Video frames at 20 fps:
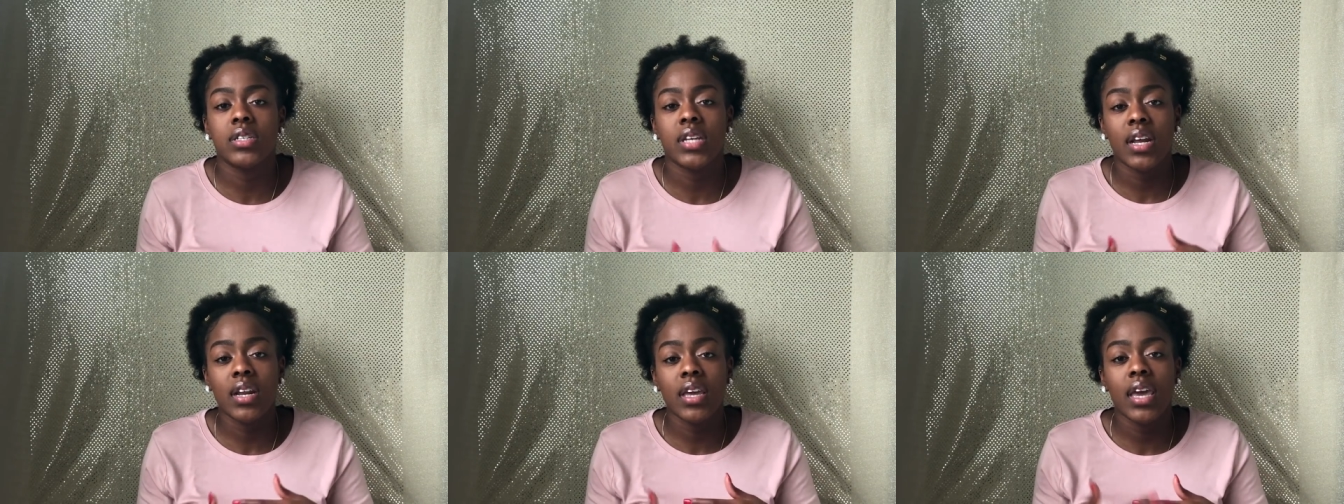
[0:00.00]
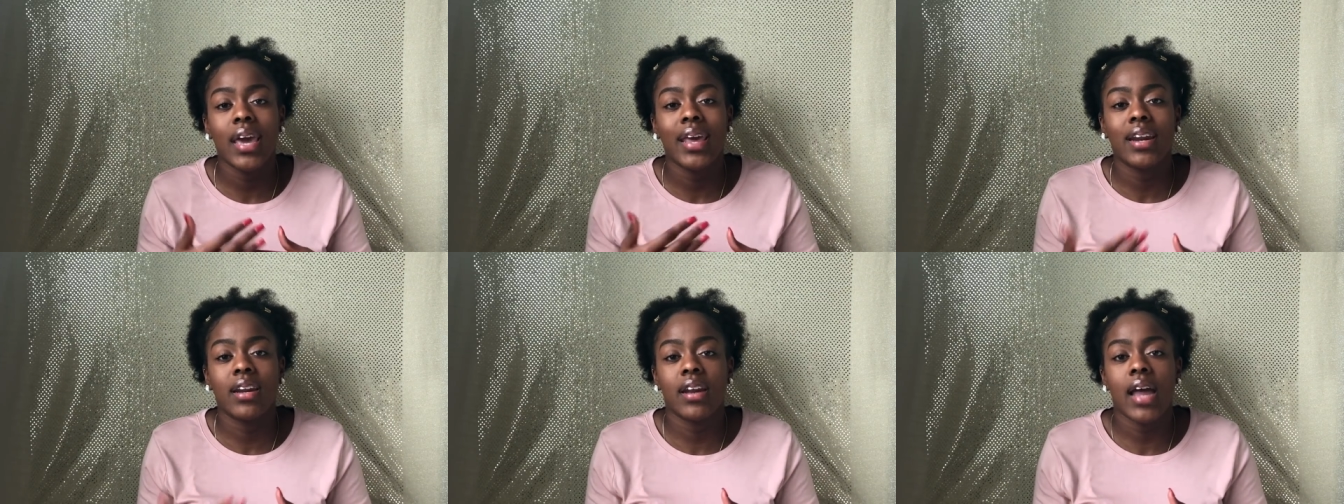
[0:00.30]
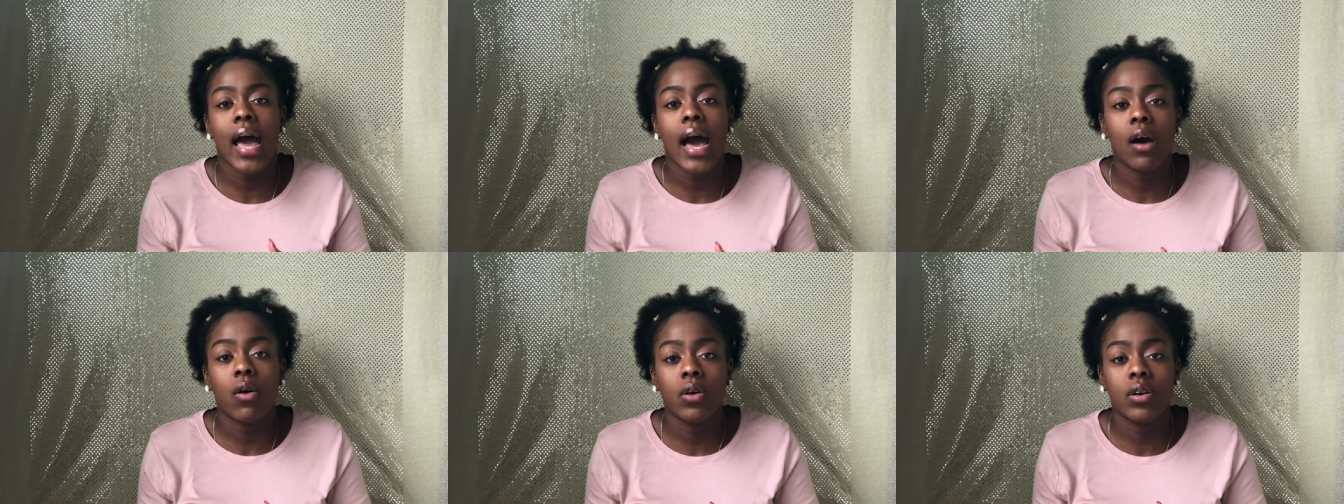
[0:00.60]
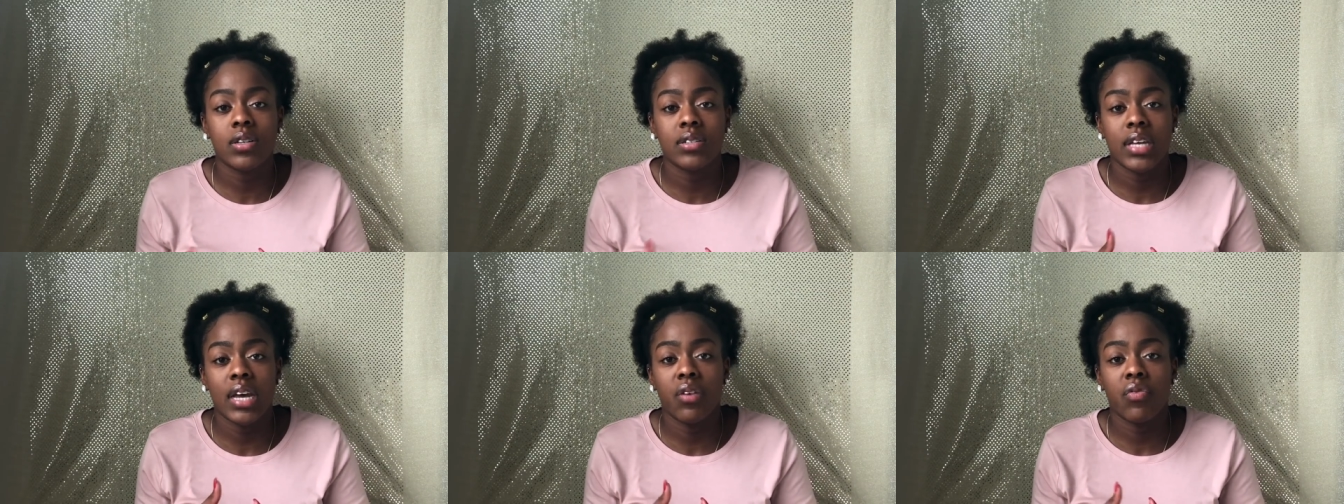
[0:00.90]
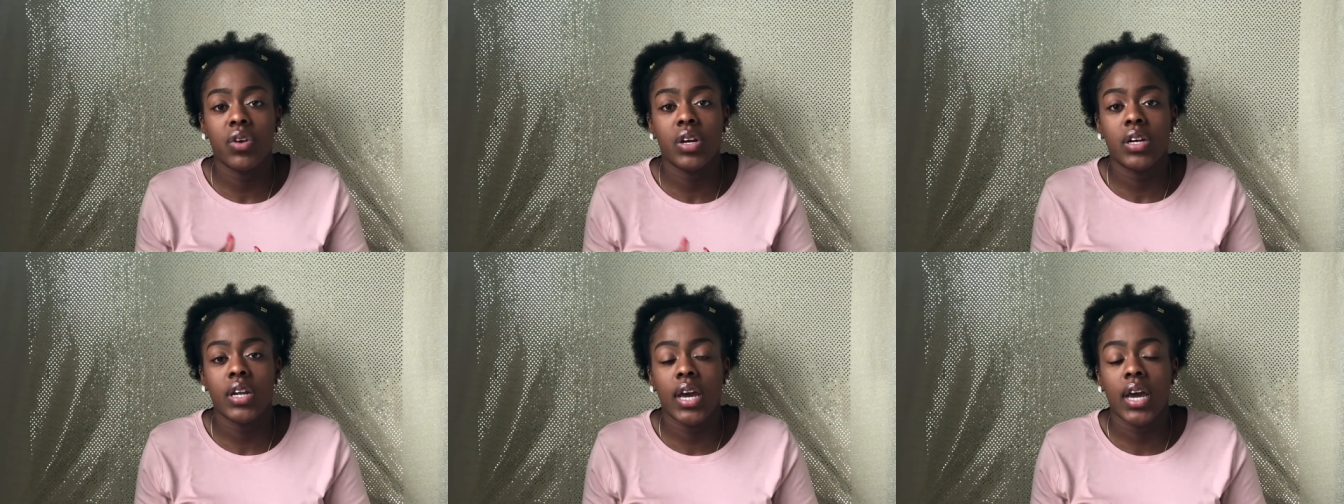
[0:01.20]
dedicated hours
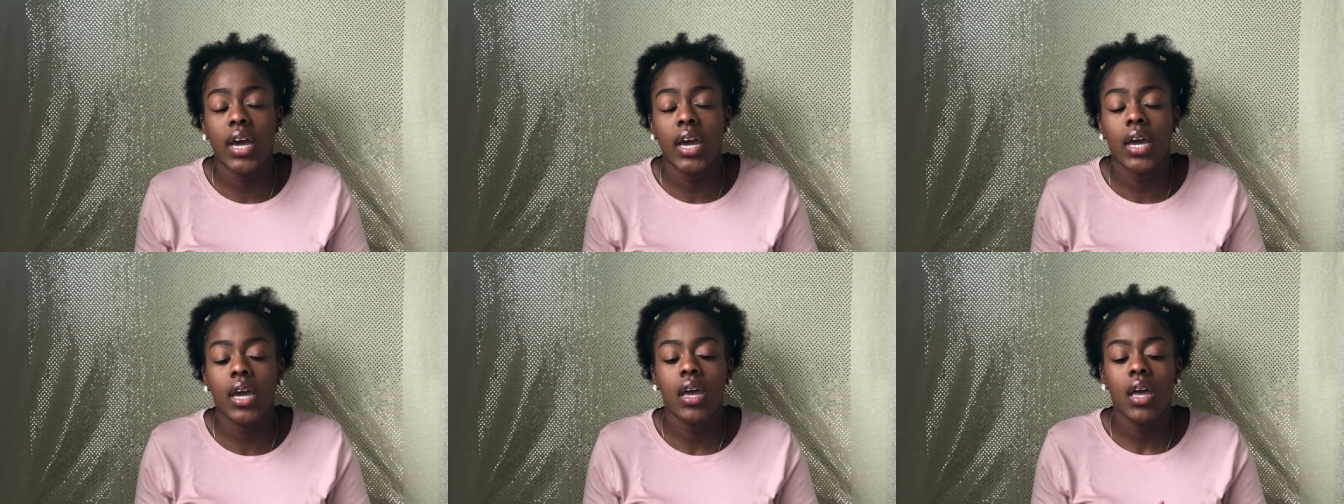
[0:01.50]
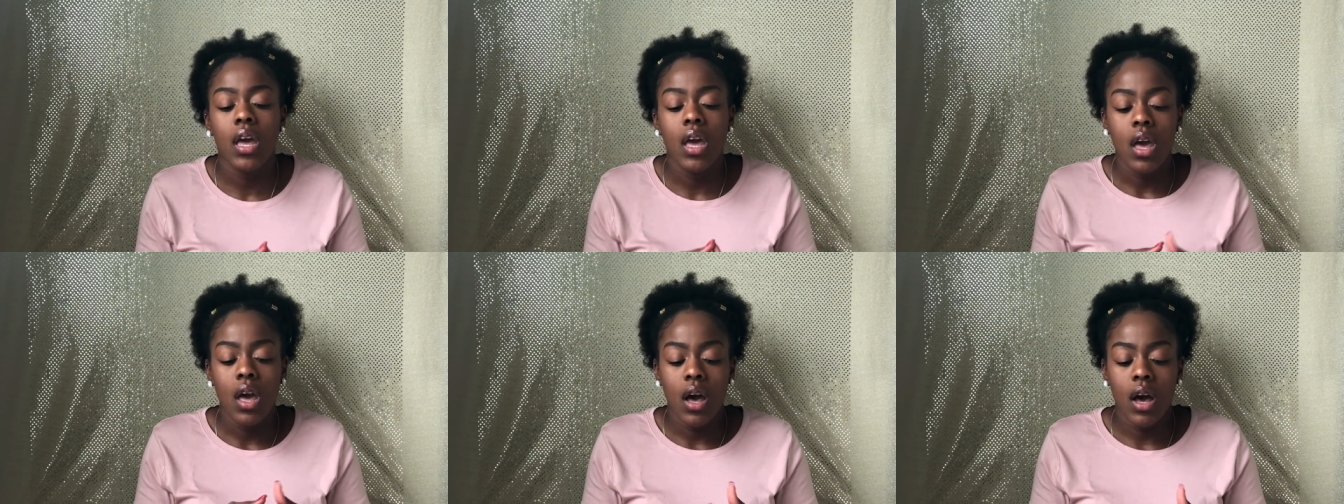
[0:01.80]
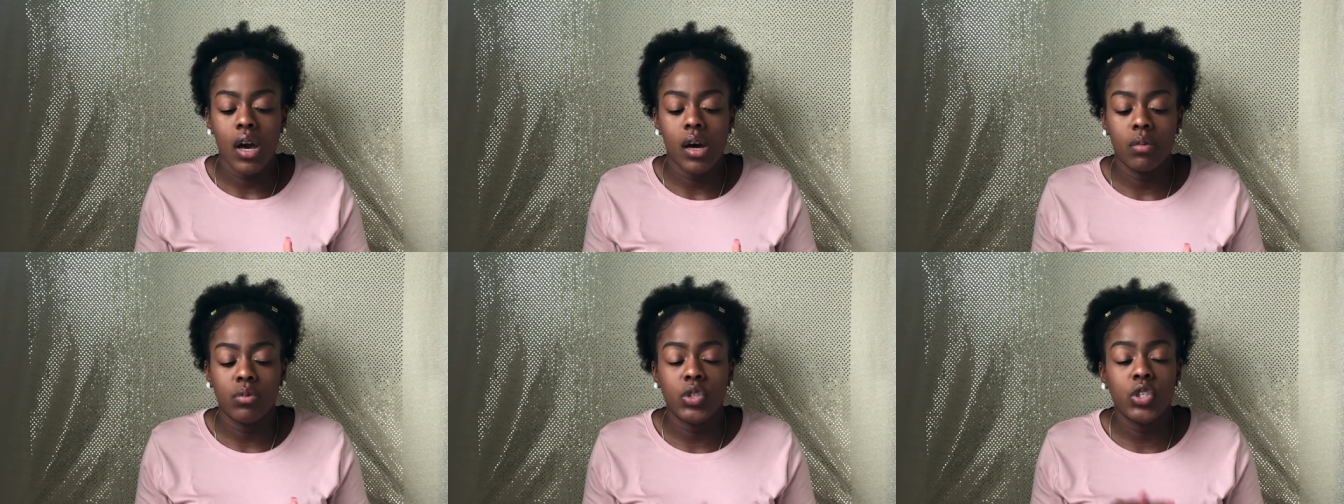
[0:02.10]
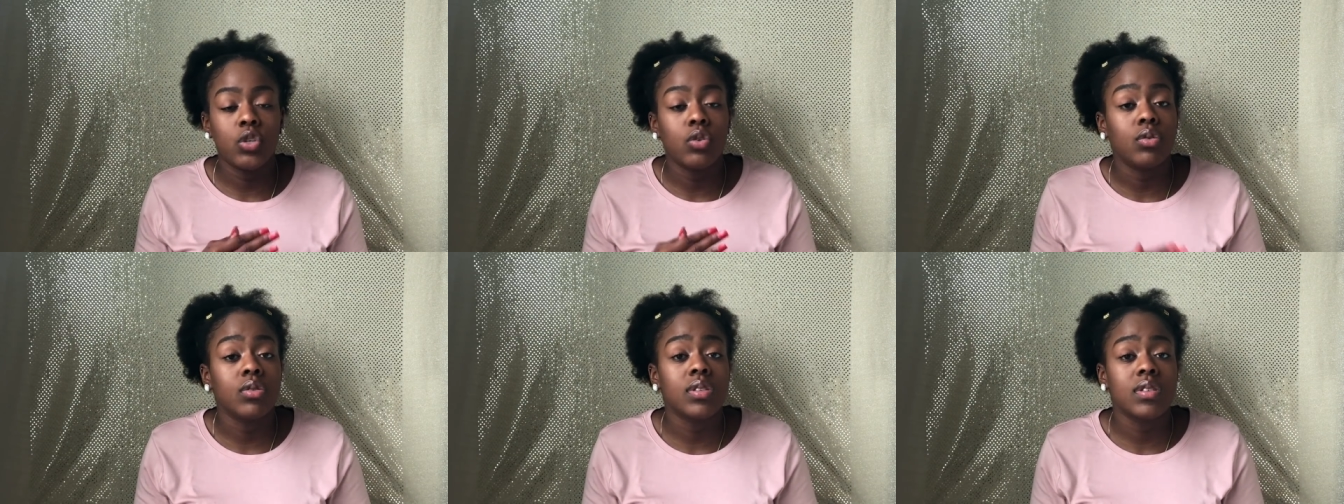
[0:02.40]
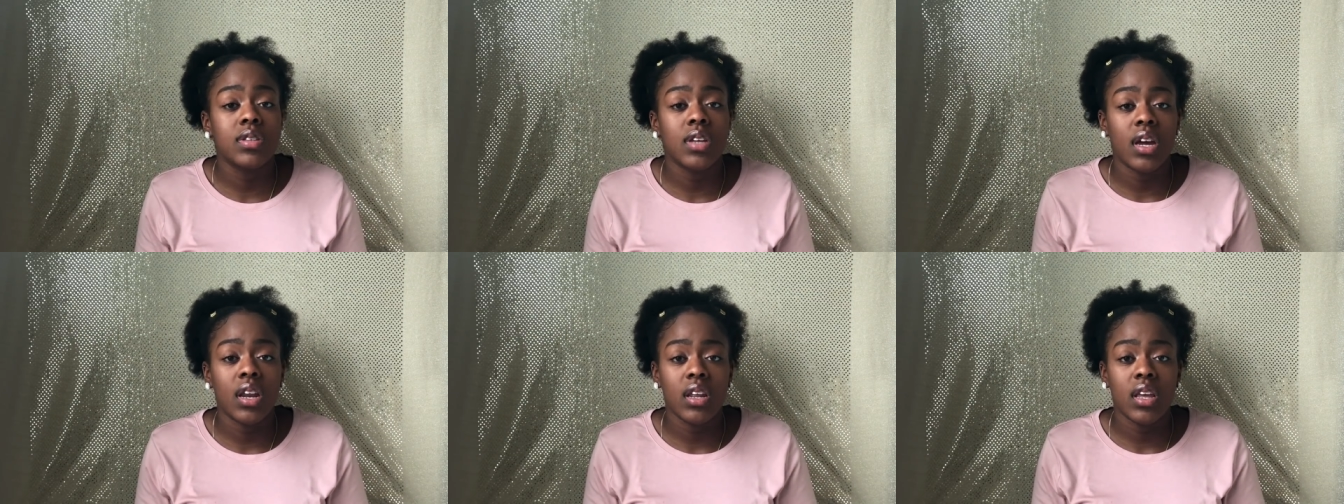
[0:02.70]
every day um, to
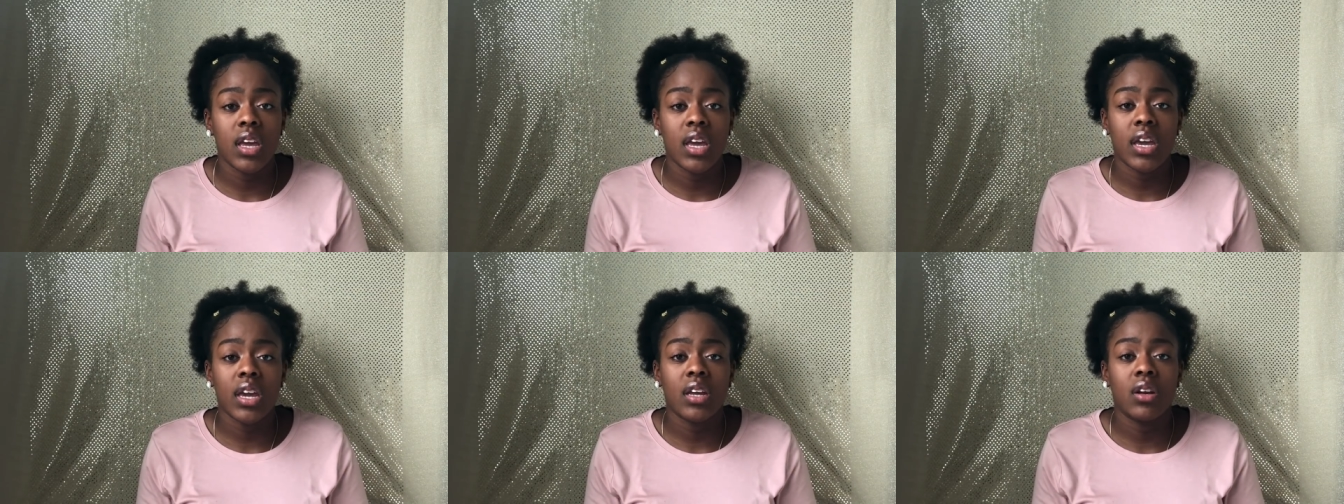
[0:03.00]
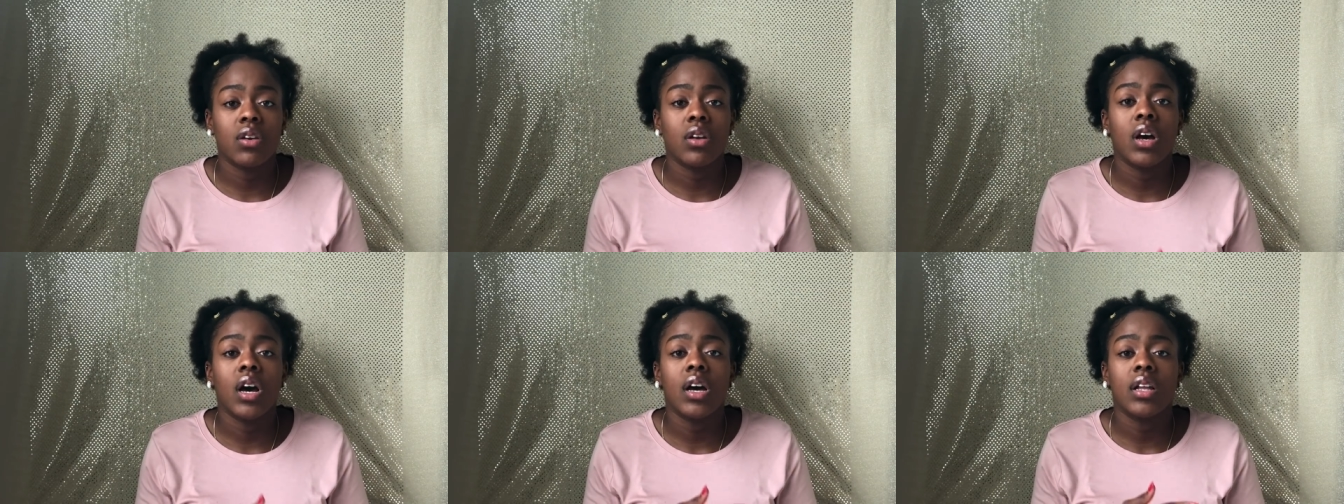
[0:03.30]
studying and